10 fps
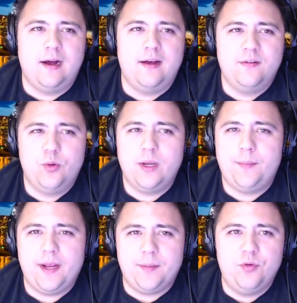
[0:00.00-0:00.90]

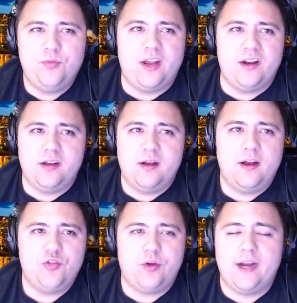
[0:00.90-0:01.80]
Winnipeg moves out a
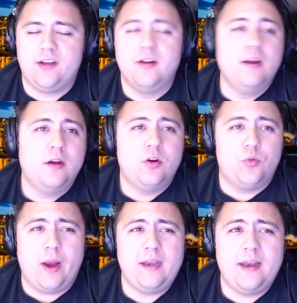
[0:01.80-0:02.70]
contract,
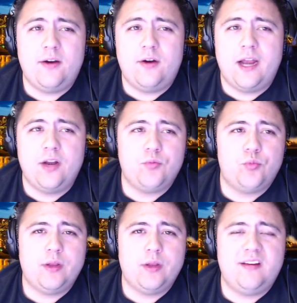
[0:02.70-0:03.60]
right now I don't
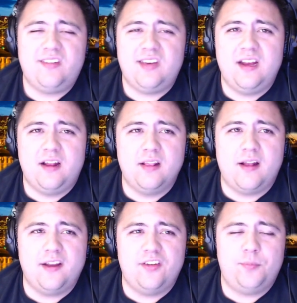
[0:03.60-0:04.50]
really see a
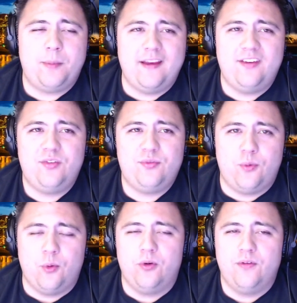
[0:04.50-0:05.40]
lot of space
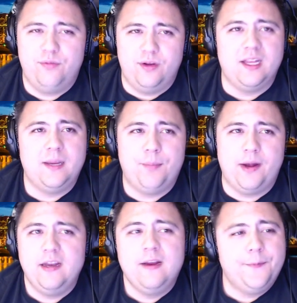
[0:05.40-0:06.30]
for Ville.
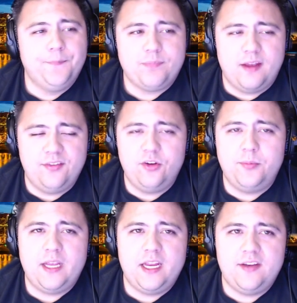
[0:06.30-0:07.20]
But
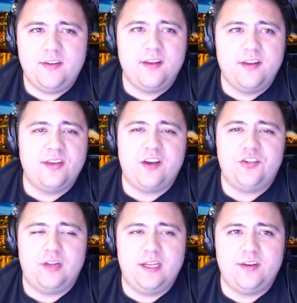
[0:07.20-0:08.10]
assuming he does
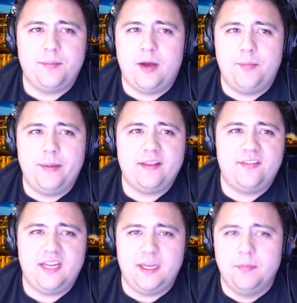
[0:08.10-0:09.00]
actually somehow make the
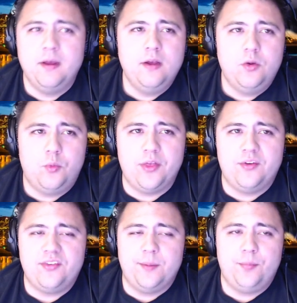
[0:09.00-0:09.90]
team, whether
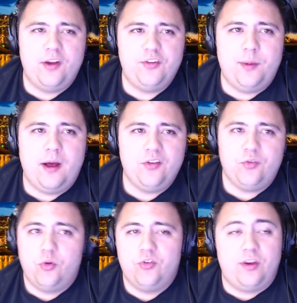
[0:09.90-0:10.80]
it's in the press
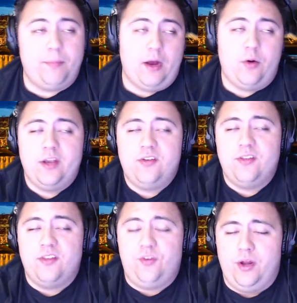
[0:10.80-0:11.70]
box or somehow into
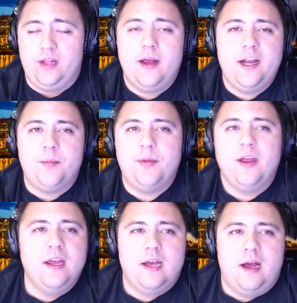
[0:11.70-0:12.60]
the starting lineup,
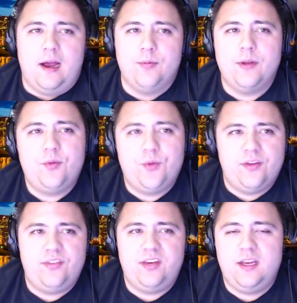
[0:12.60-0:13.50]
I really want
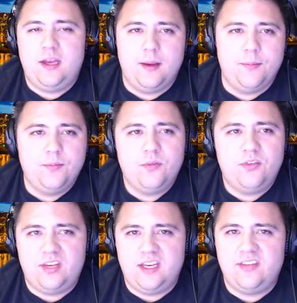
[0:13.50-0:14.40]
to see him
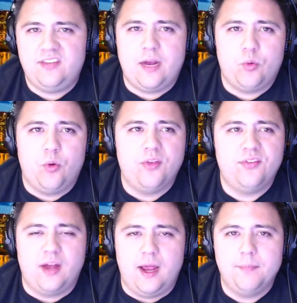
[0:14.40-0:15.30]
seize that role this
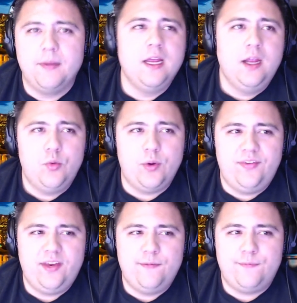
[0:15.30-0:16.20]
time. We've
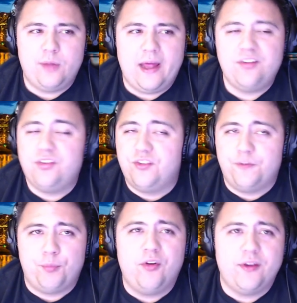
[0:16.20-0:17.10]
seen flashes
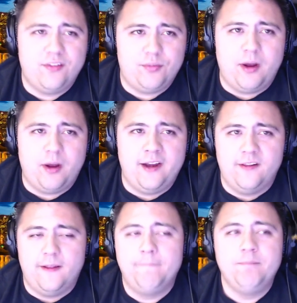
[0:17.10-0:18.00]
of brilliance from
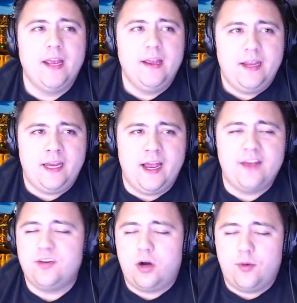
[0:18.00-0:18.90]
Heinola. He
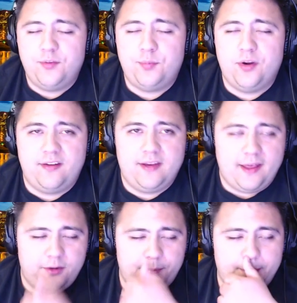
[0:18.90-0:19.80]
hasn't always put it
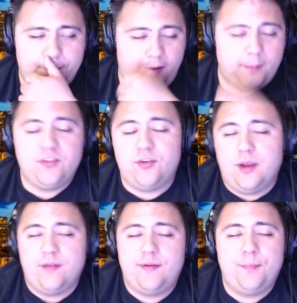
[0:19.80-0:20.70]
together, but I promise you,
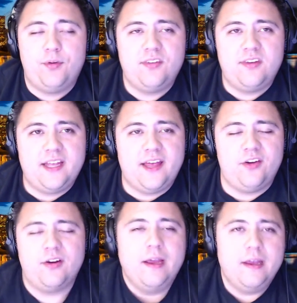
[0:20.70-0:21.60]
if he puts it
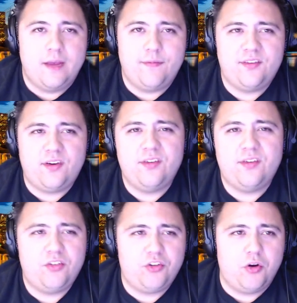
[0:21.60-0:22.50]
together, if he starts
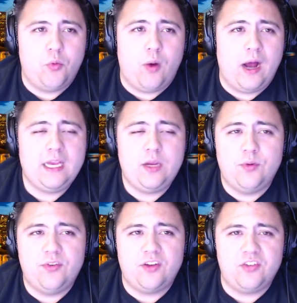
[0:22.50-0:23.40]
to show why he
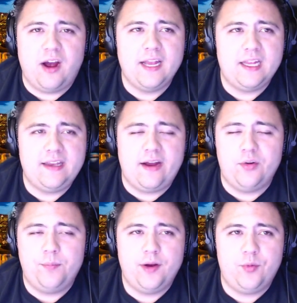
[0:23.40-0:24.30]
was such a highly
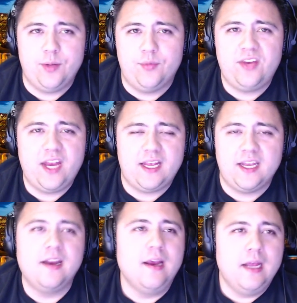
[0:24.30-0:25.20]
touted pick when he was
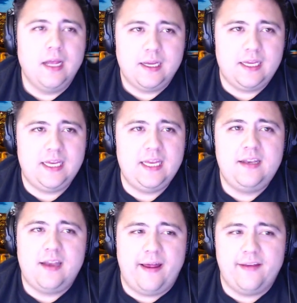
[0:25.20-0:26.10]
taken,
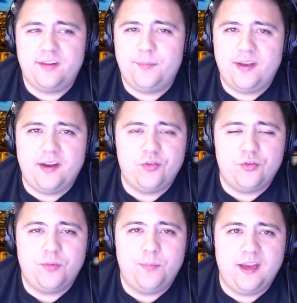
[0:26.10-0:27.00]
he has the potential
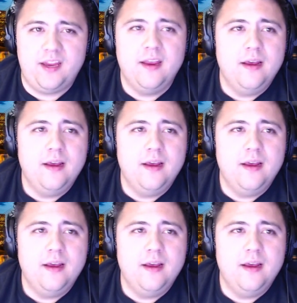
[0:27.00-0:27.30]
to be